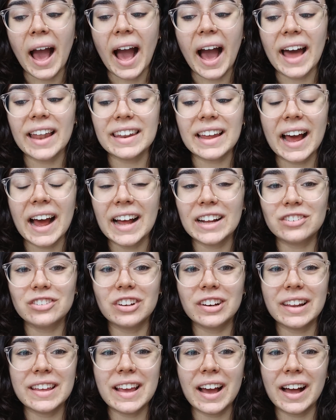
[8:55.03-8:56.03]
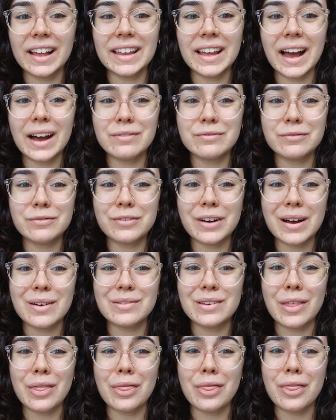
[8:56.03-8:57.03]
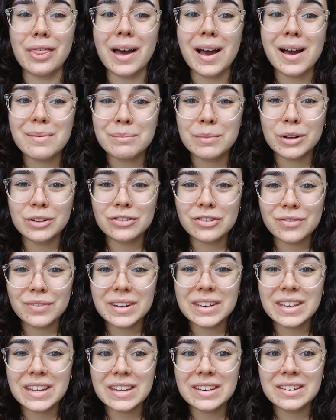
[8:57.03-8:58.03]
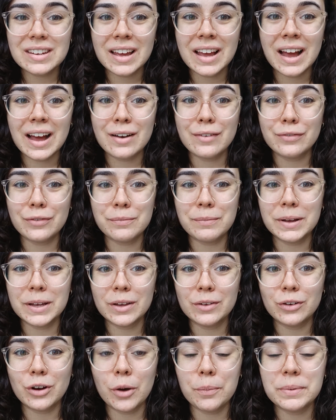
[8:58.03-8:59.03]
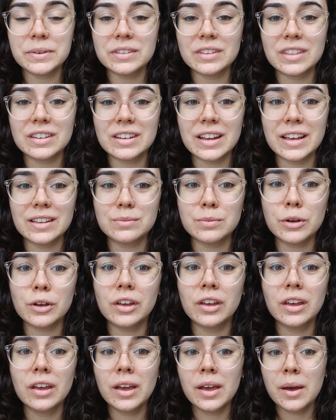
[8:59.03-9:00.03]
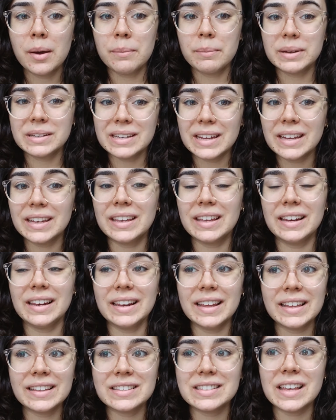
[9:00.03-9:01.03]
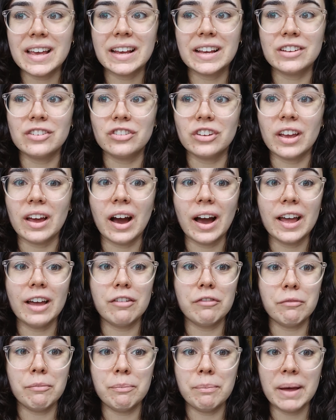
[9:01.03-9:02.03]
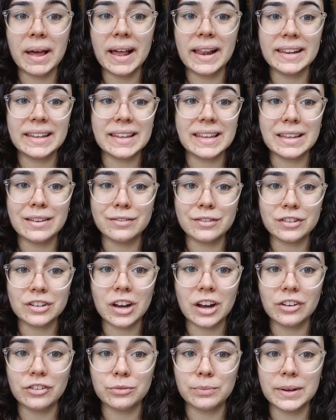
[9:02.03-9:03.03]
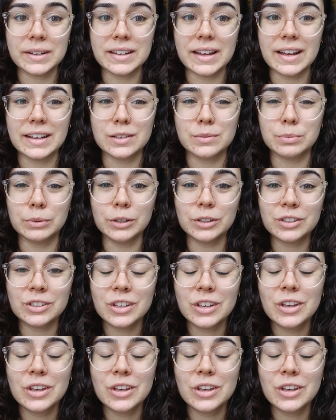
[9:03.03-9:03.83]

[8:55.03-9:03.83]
And actually I haven't found that much of a need to have my own copies of the textbook, particularly in second year. I have barely even touched my textbooks,